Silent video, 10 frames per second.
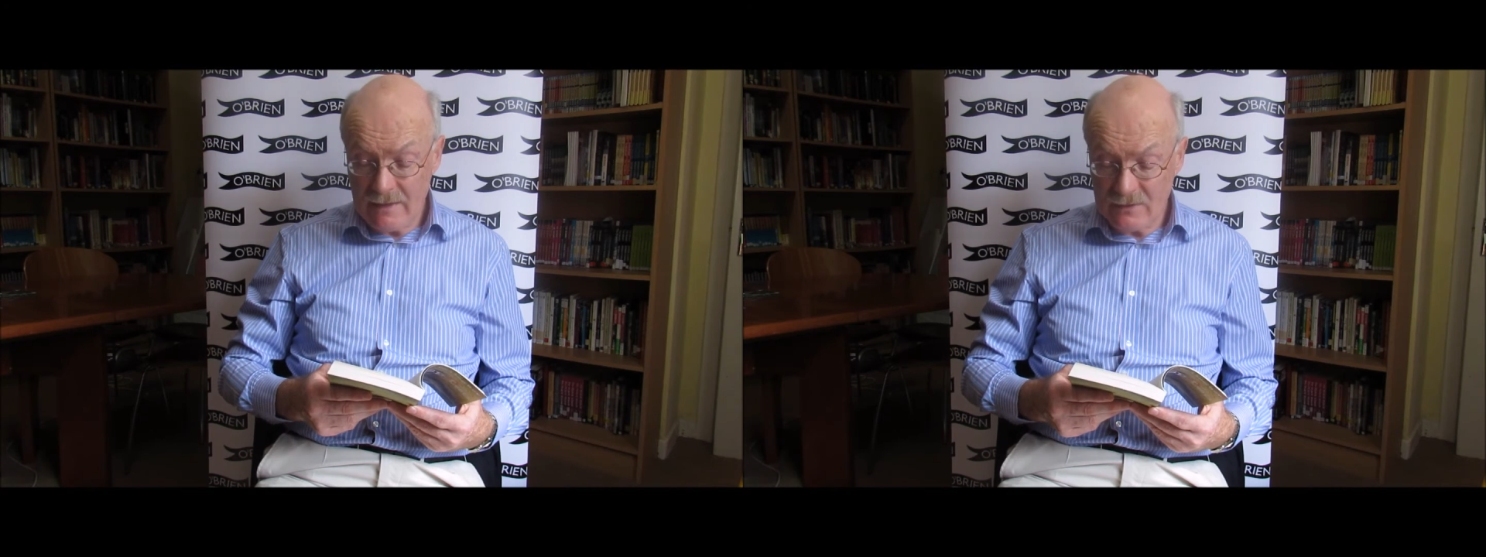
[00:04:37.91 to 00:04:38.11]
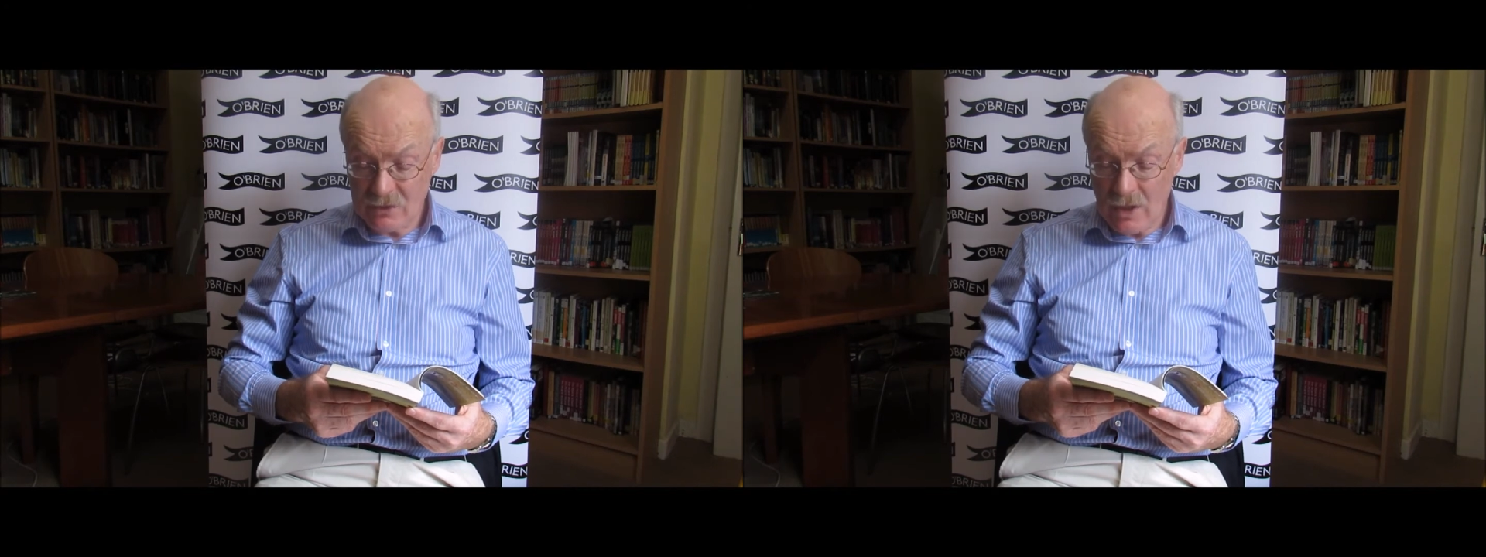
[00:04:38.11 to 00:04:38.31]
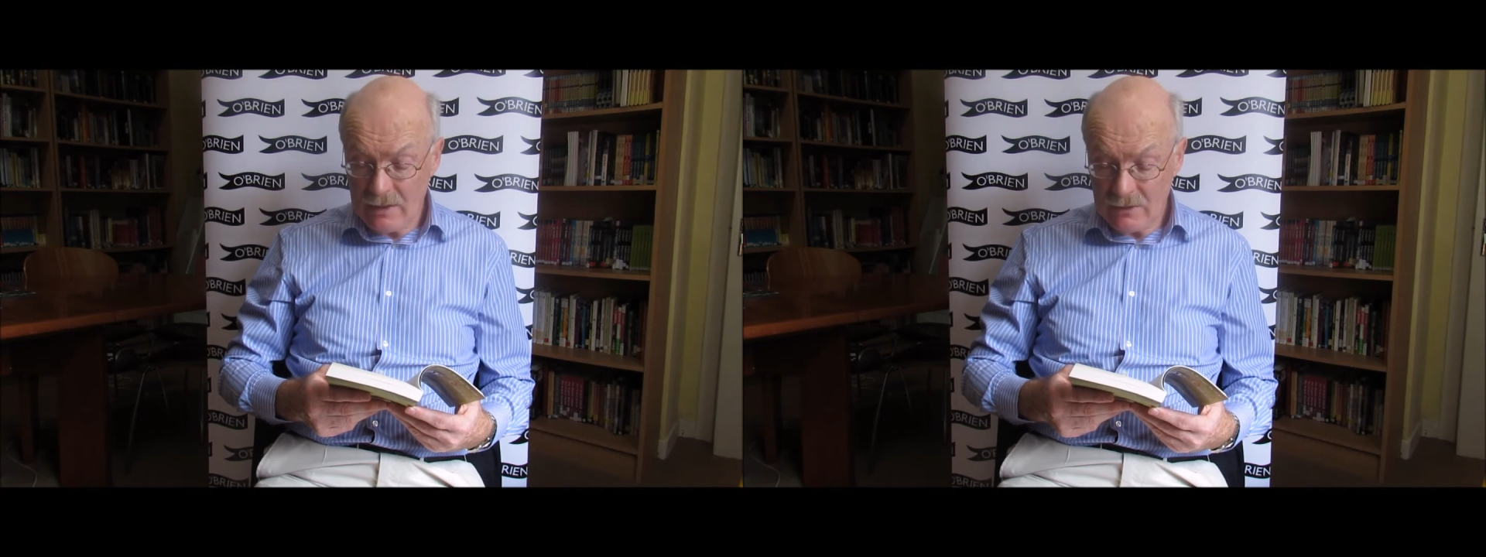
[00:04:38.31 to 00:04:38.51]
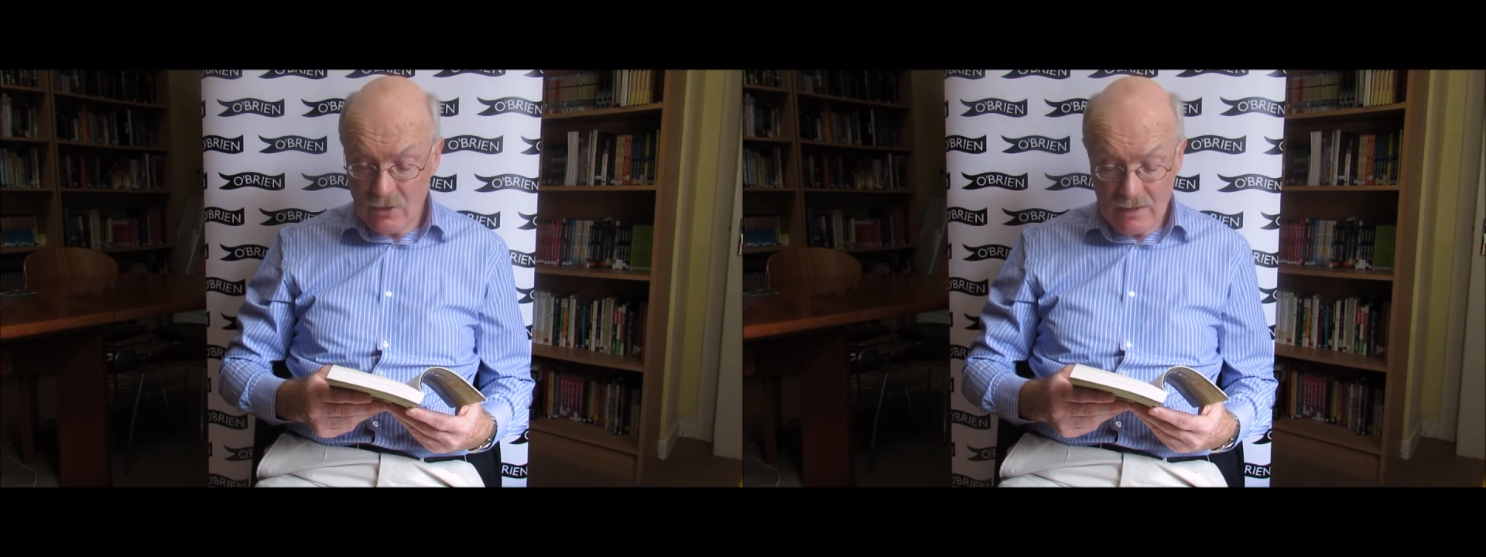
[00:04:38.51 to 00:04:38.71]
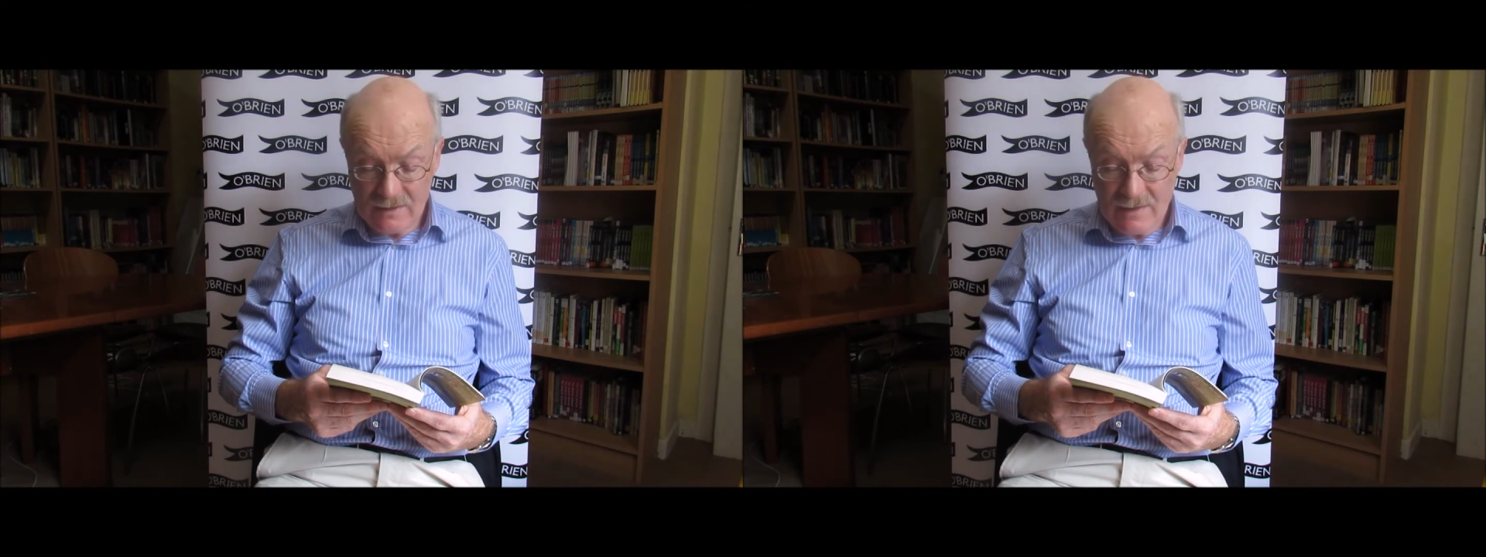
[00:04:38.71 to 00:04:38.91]
answered Johnny,
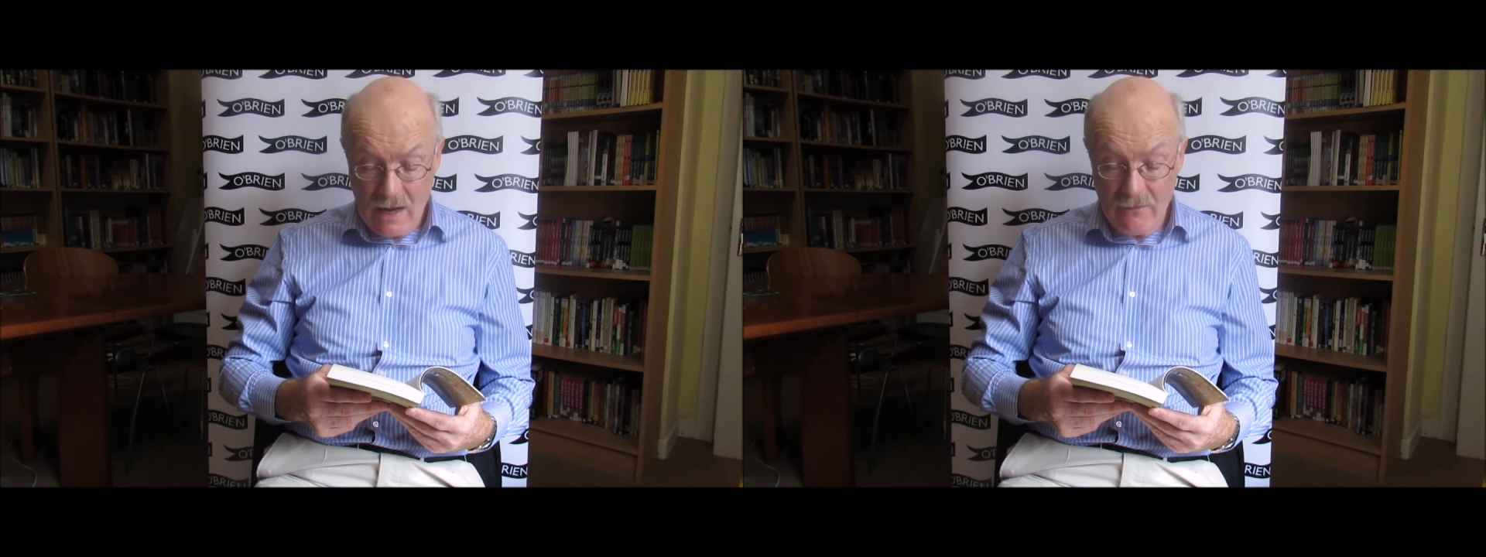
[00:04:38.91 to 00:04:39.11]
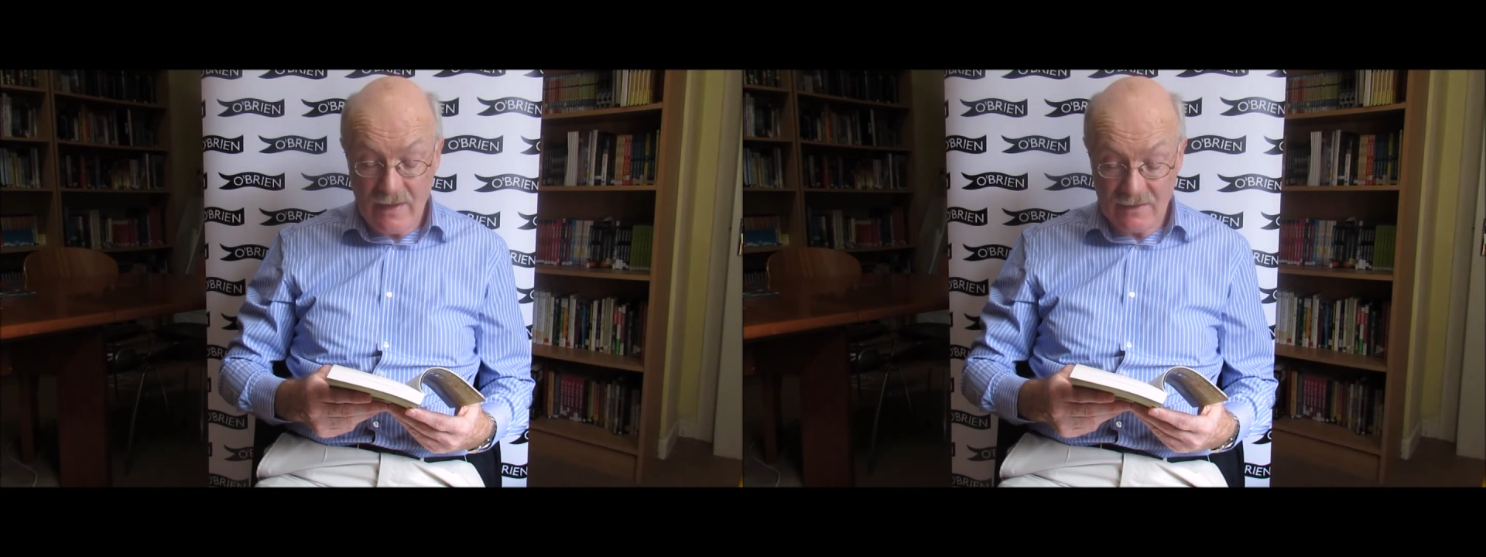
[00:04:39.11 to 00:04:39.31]
trying to sound